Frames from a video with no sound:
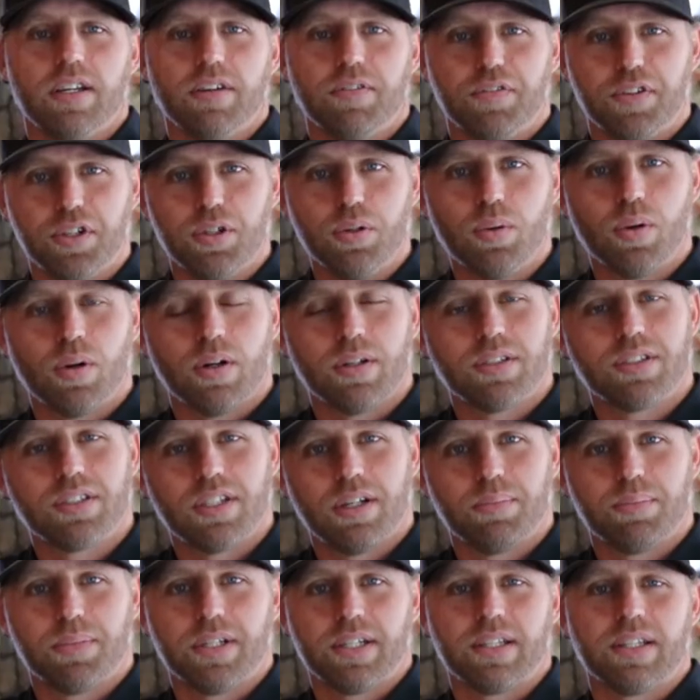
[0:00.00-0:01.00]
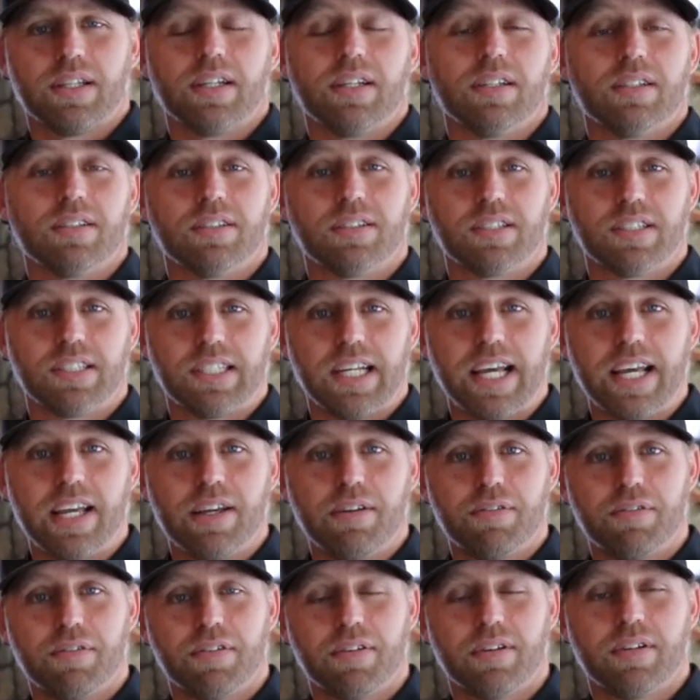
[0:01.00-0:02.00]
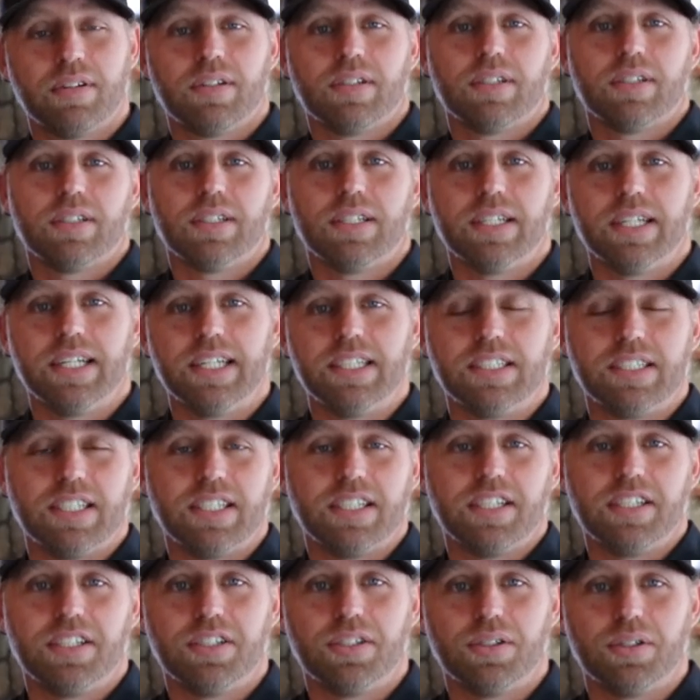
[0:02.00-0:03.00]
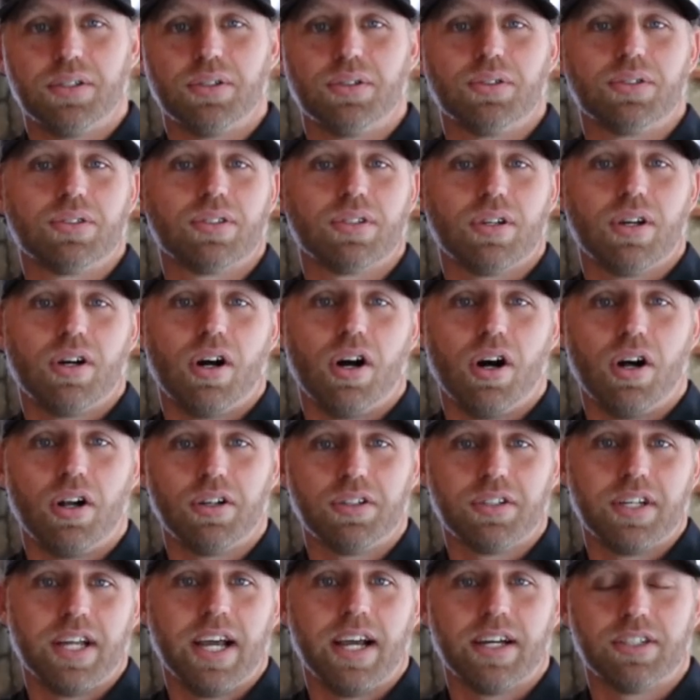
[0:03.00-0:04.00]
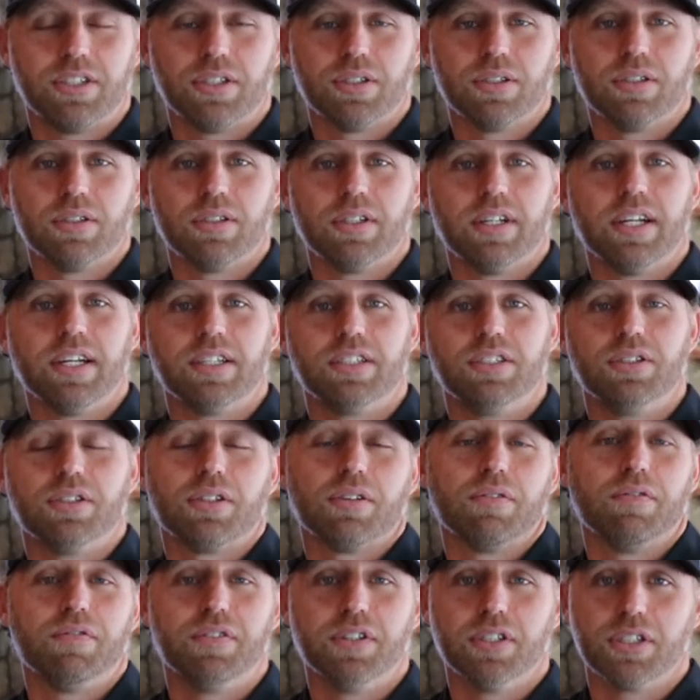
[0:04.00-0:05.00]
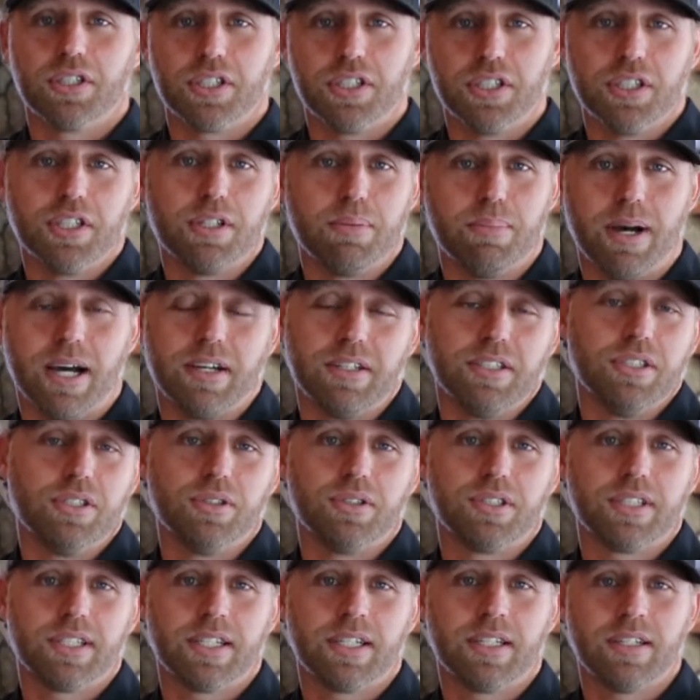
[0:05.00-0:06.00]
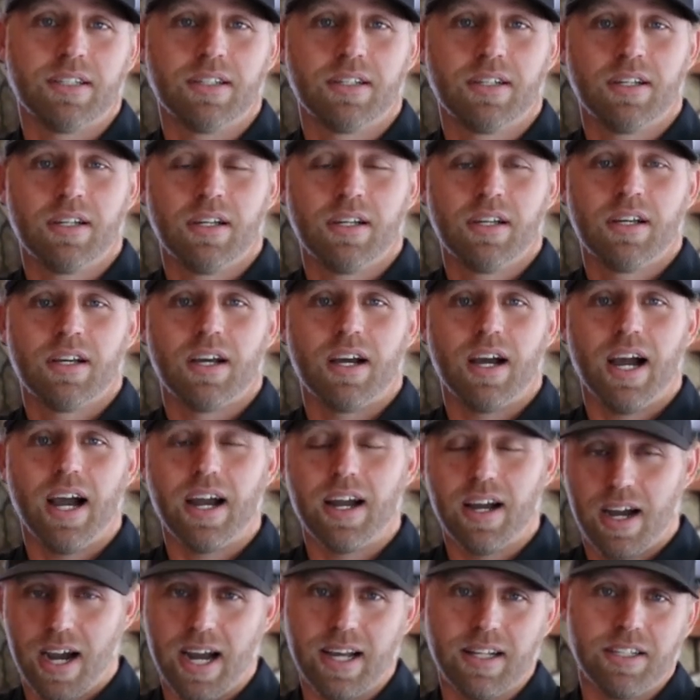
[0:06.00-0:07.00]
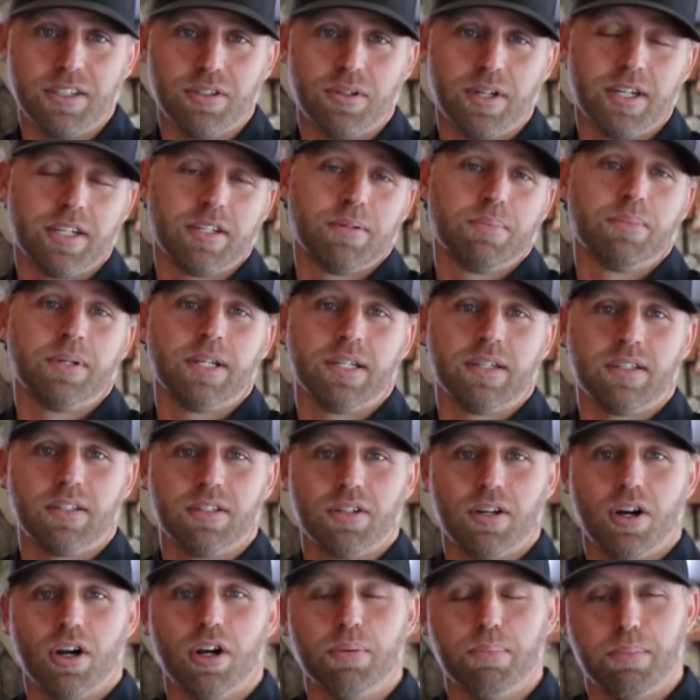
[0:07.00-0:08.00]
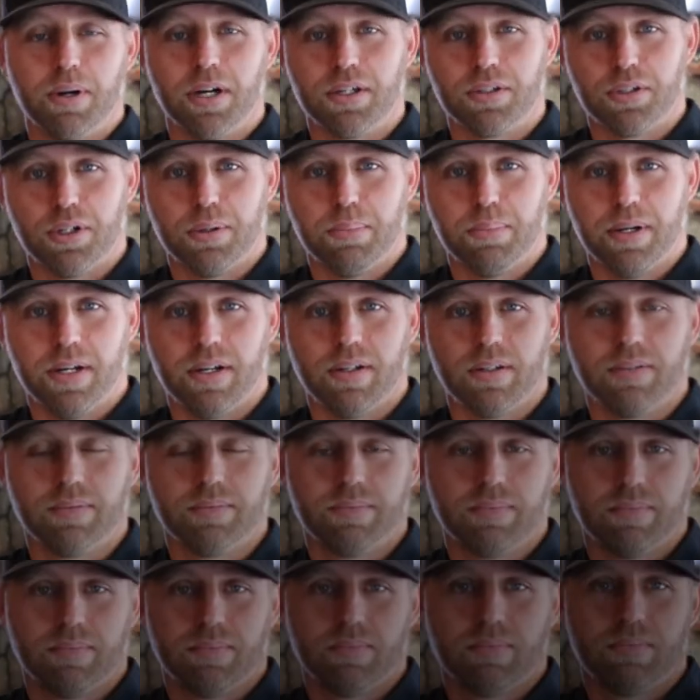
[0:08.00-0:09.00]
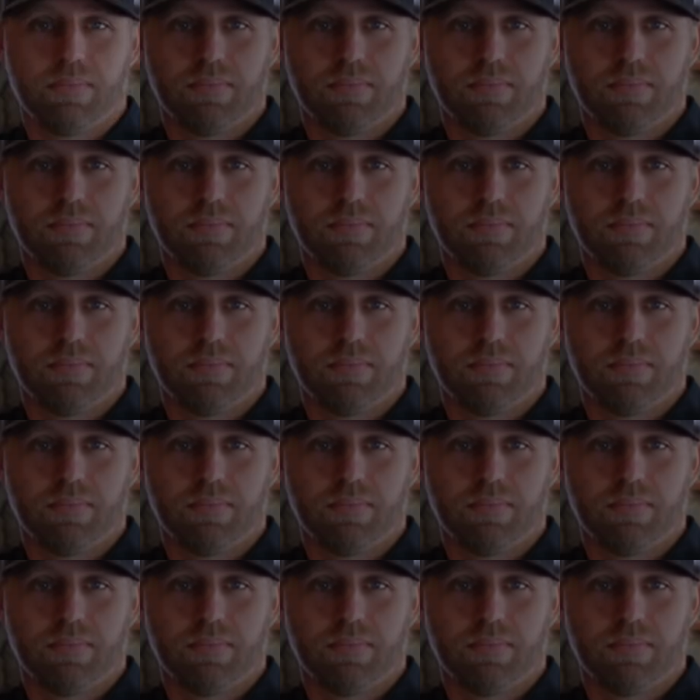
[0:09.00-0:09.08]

If you want something that is safe, easy to use, all natural, and you can feel good about using it, I highly recommend our Bug Repel.